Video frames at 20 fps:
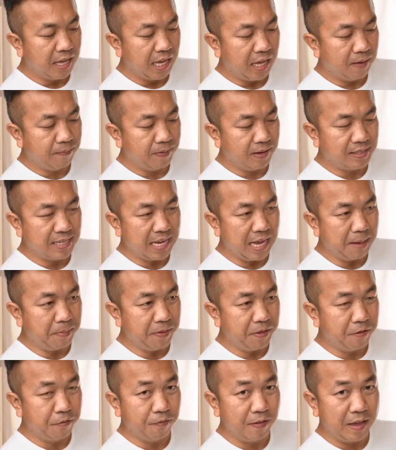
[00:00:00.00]
If I tap
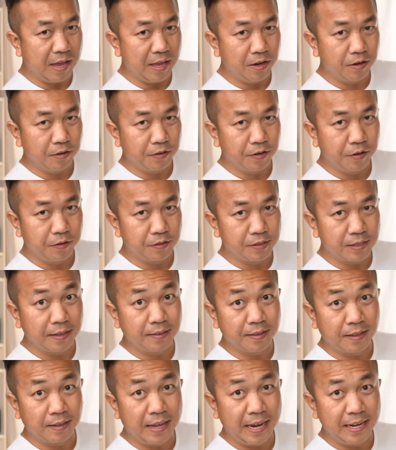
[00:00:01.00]
on the fan, you'll notice
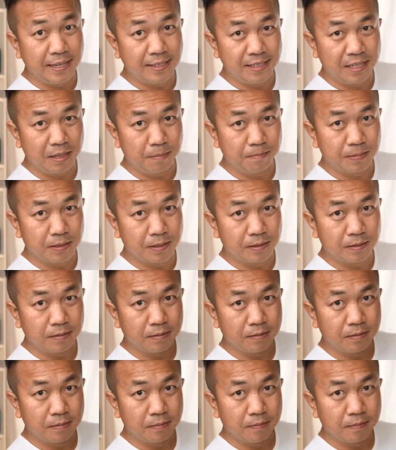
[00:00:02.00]
that the light dims.
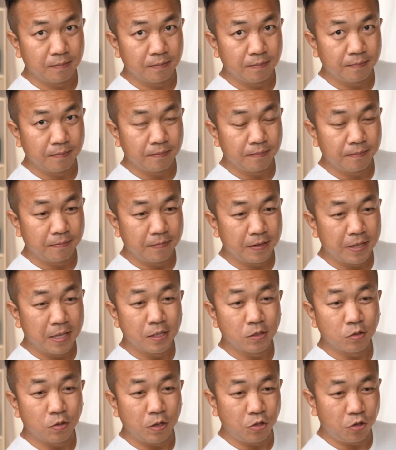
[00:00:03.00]

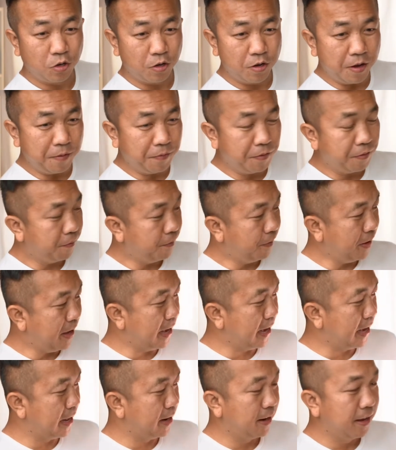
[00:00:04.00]
So I turn off the
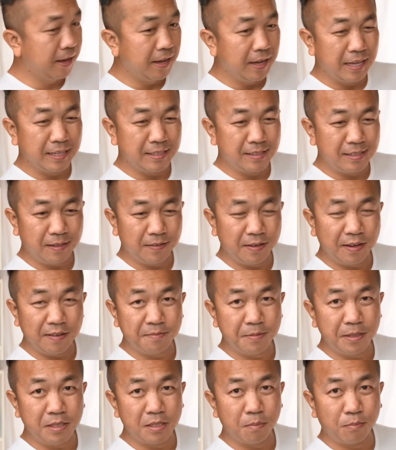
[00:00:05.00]
fan, it still
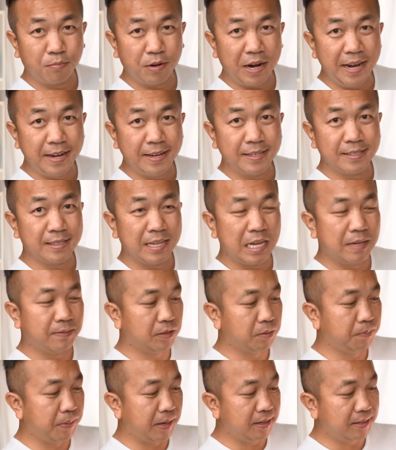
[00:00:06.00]
gives me some brightness
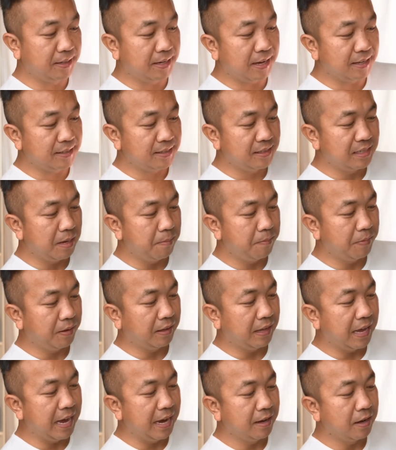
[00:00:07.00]
levels, but it does dim the
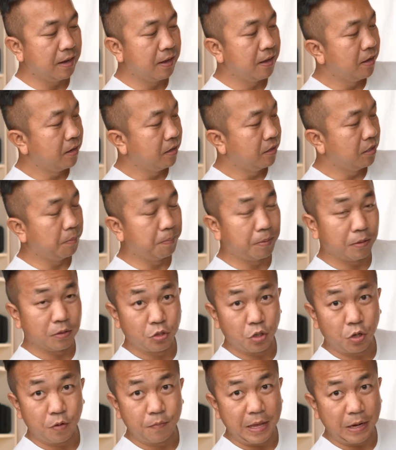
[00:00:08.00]
light to
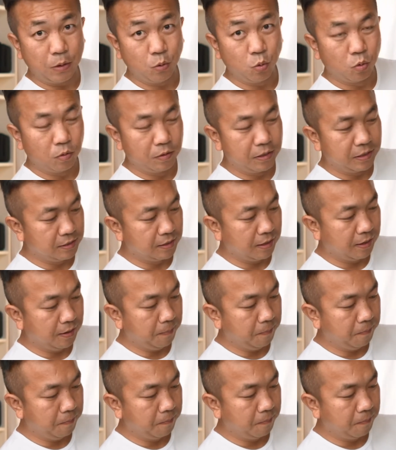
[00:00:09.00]
preserve that coolness in it.